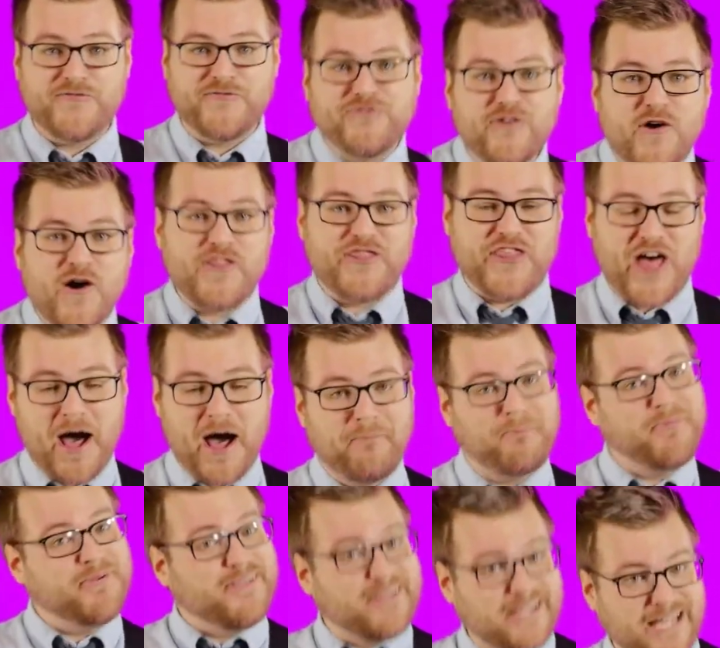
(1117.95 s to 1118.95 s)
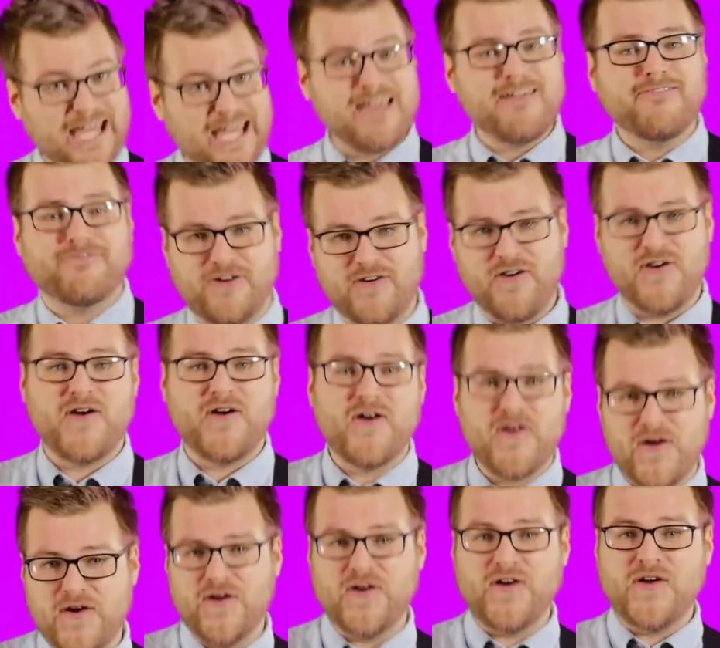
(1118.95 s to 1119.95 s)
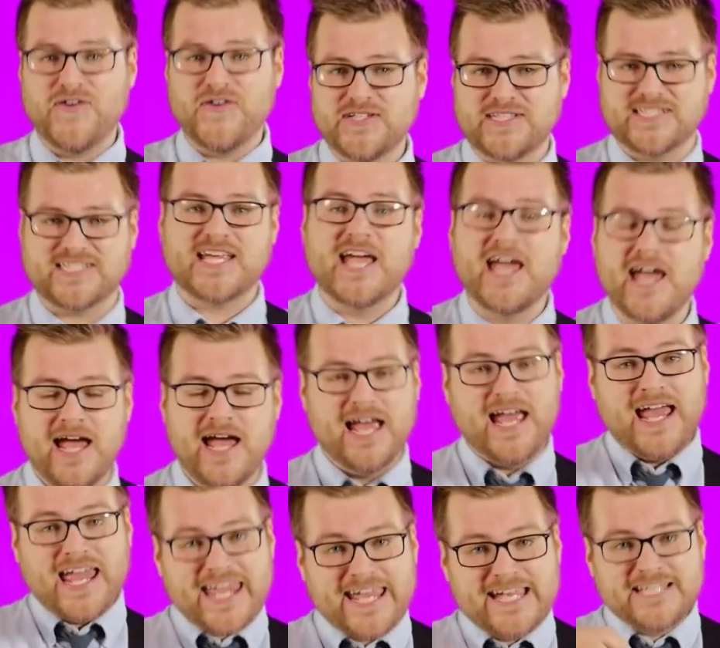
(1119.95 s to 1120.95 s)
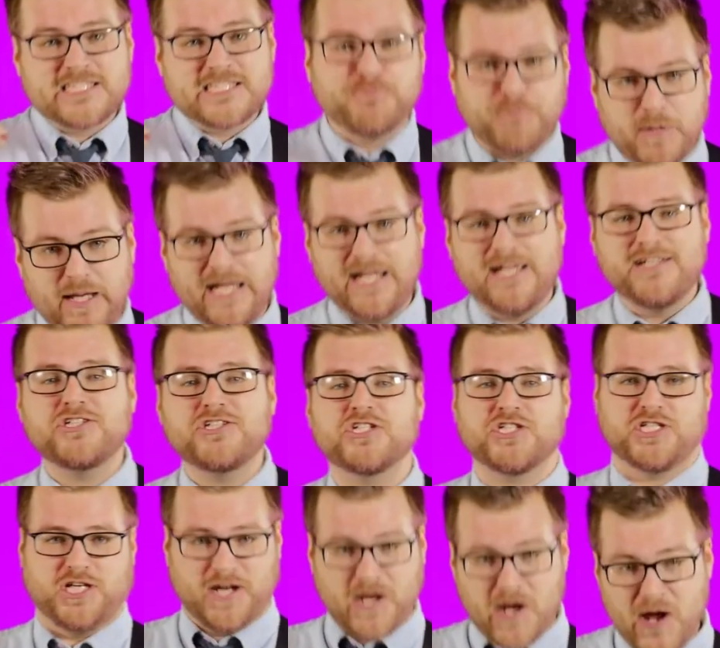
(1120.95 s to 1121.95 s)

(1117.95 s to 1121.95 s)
for the believers in speech,